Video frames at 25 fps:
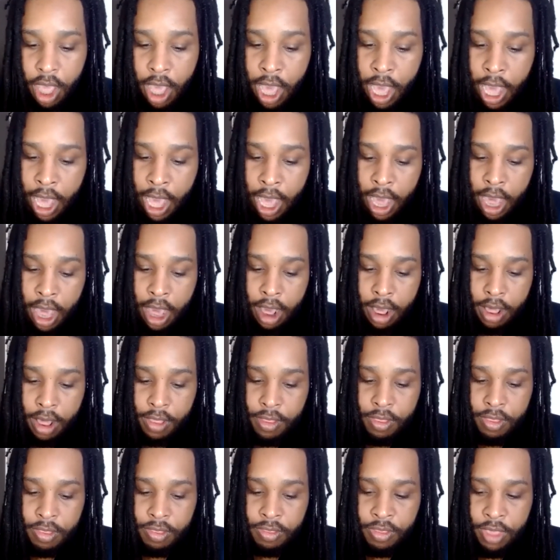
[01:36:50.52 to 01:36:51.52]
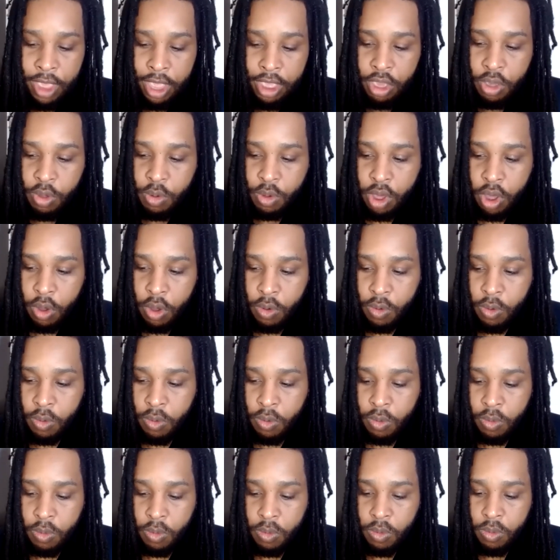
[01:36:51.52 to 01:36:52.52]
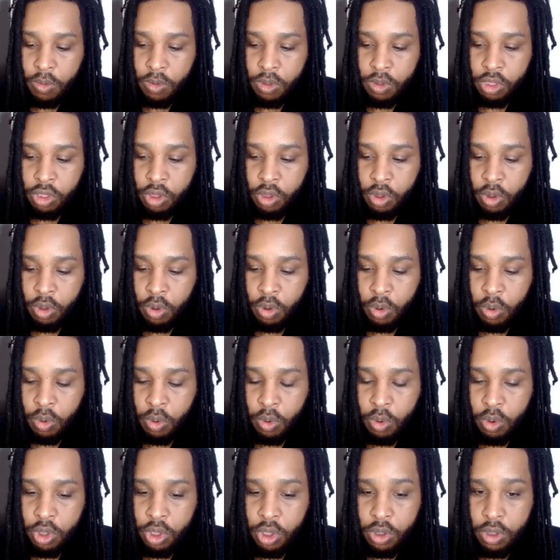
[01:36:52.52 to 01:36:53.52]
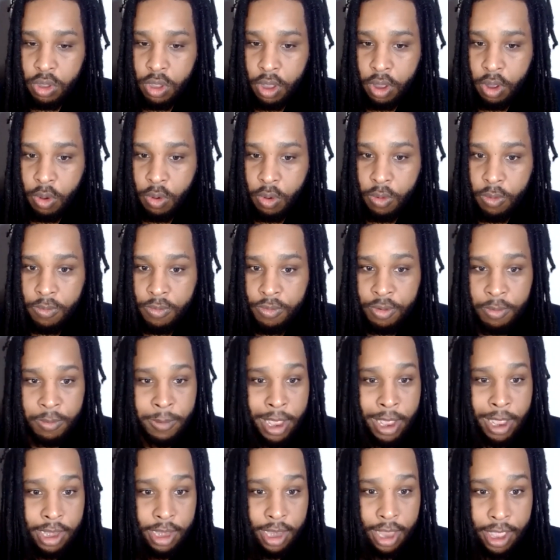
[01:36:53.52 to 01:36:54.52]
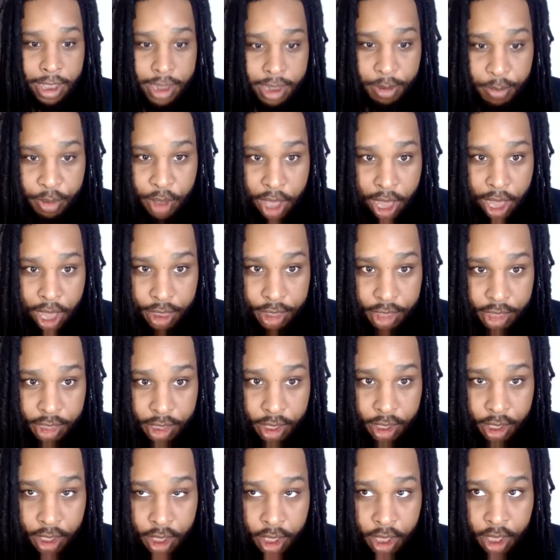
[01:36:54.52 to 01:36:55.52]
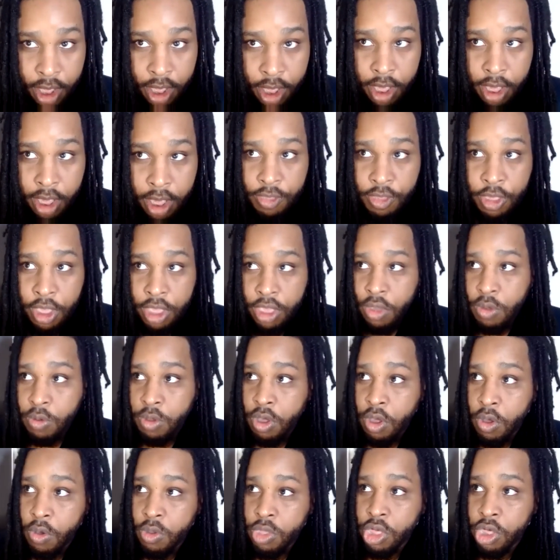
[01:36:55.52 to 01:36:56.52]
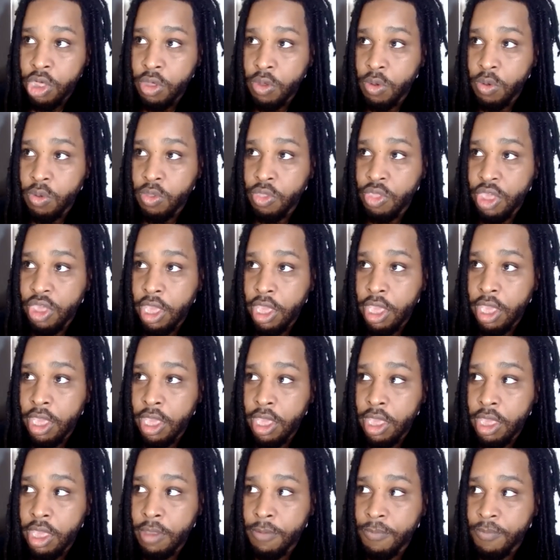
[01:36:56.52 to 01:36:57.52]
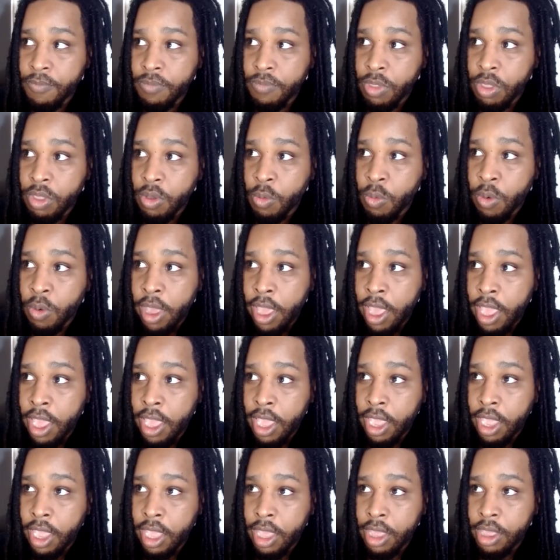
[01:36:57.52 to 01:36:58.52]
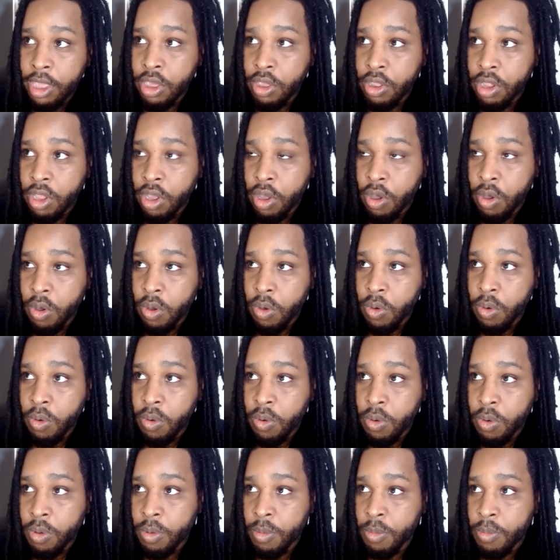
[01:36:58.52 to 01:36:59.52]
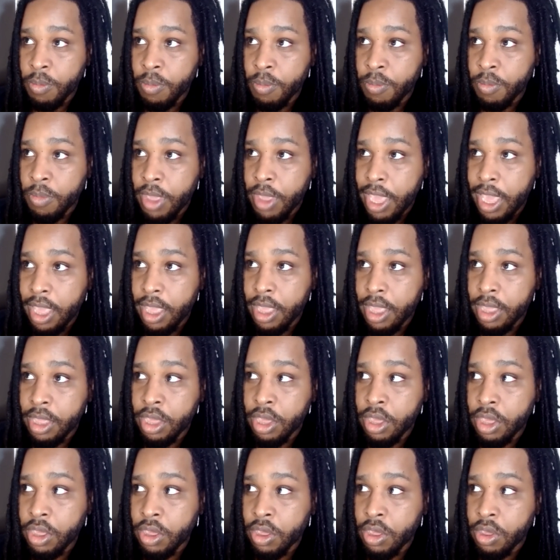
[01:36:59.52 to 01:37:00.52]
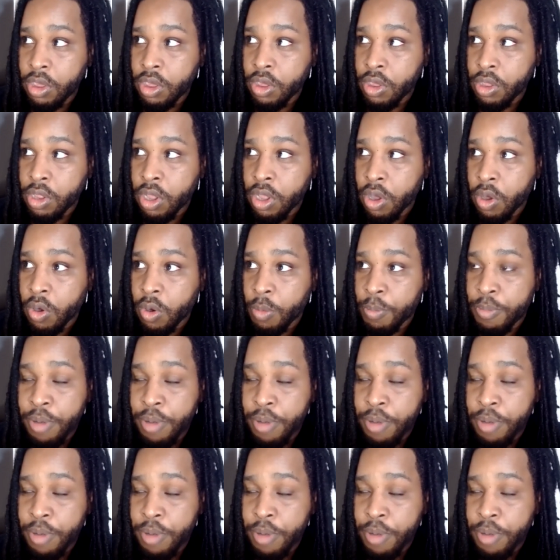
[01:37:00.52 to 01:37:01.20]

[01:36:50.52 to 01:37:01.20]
Uh, then you go to, you know, the redlining policy. Then you go to the way, you know, you, you know,